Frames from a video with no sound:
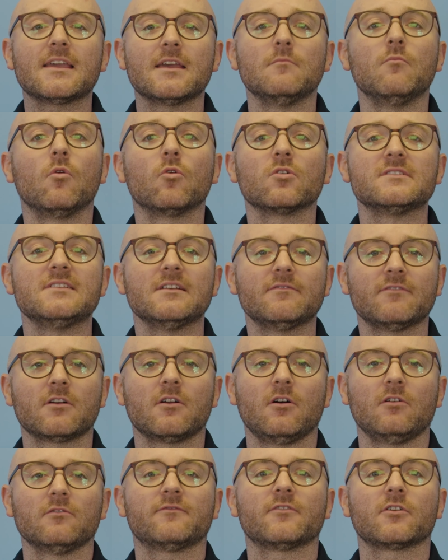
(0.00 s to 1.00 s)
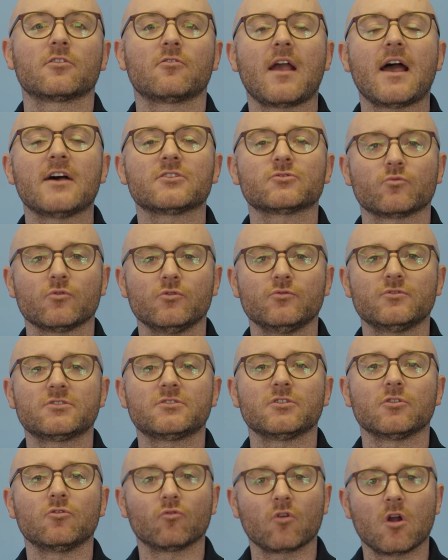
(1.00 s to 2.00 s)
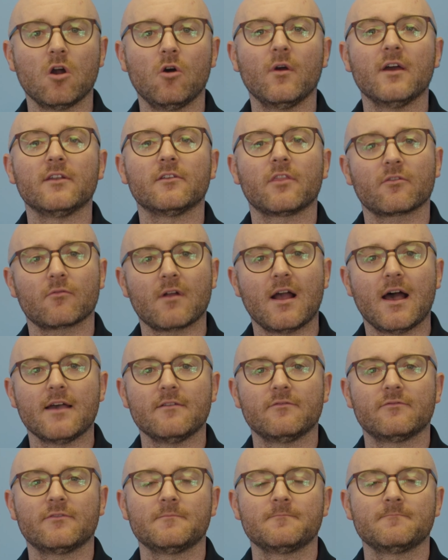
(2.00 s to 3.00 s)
it more difficult for grass roots to grow and thrive.